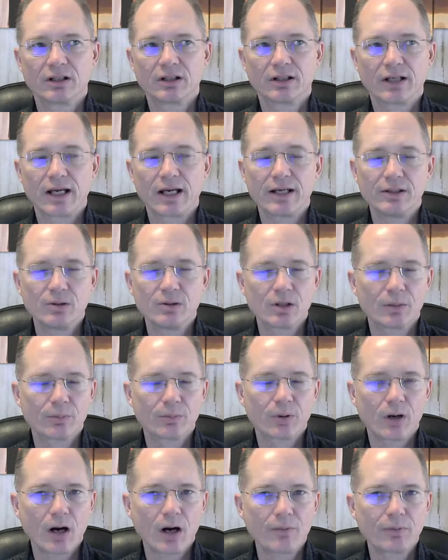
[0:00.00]
And you can
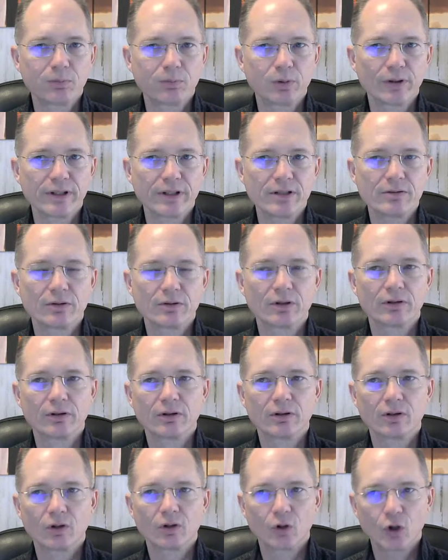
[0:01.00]
probably
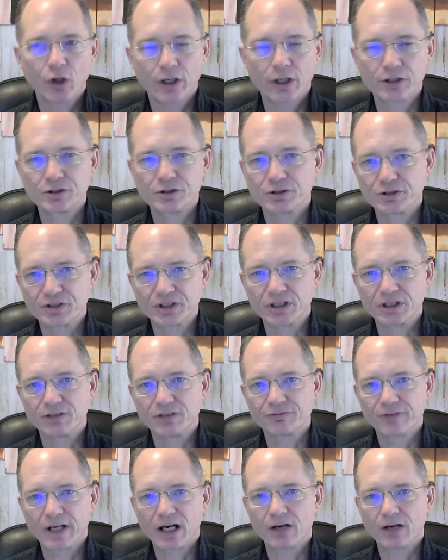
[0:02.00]
look at yourself
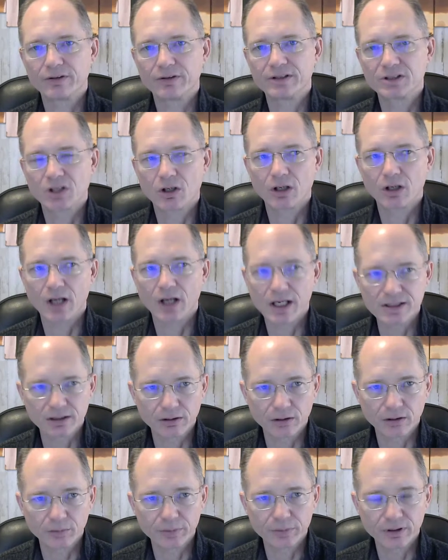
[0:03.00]
now, internalize a
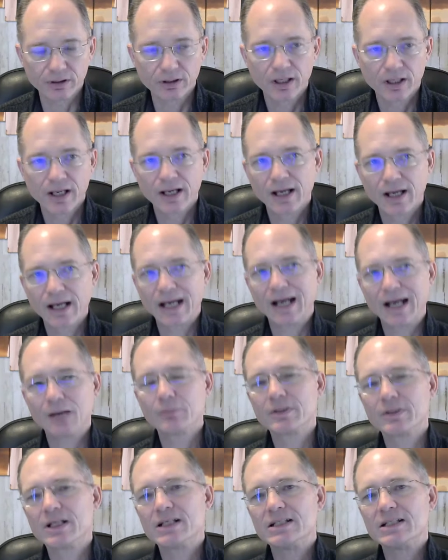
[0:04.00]
little bit. How
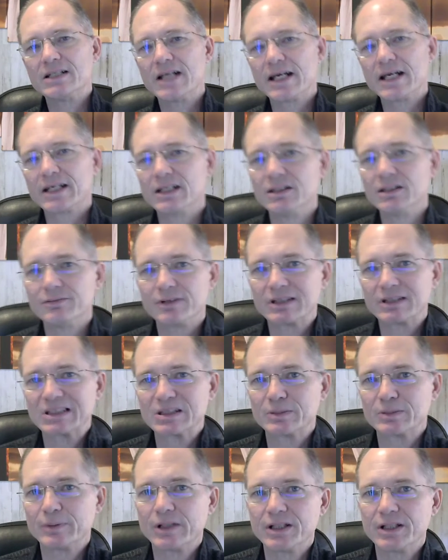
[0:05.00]
many negative
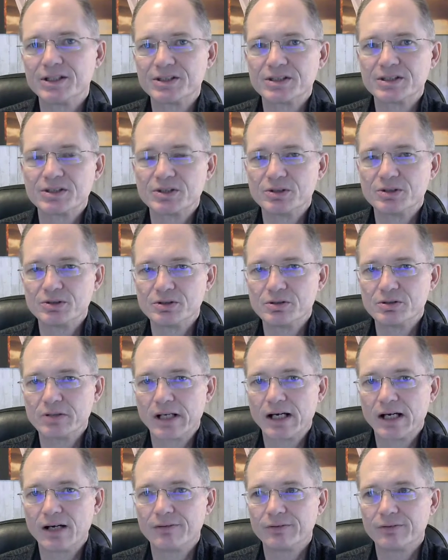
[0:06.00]
experiences do you
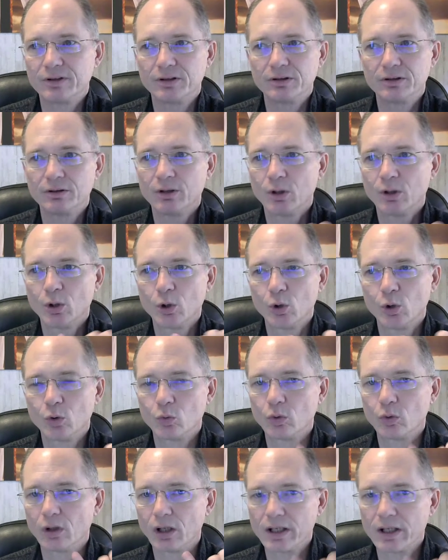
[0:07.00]
have in
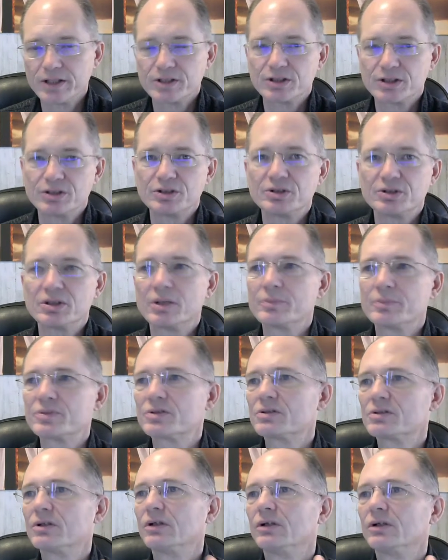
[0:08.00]

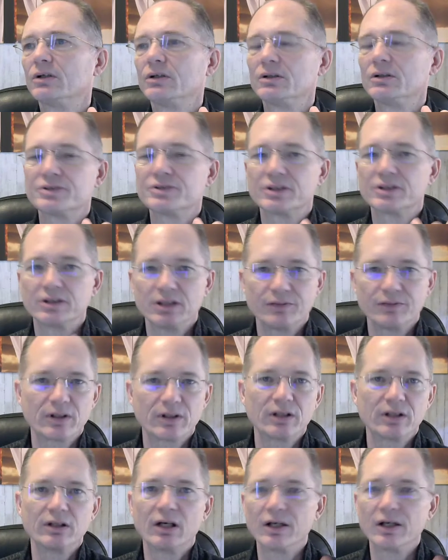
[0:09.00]
relationships, you know,
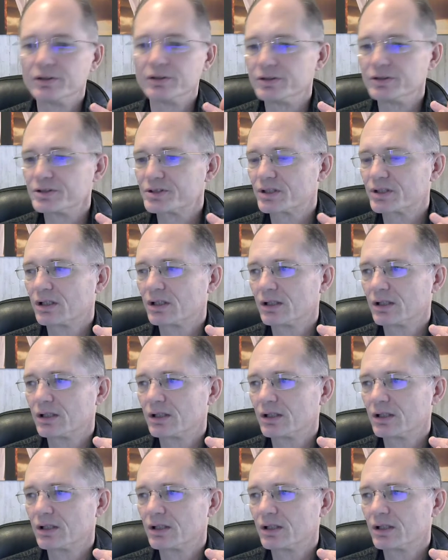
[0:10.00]
significant others,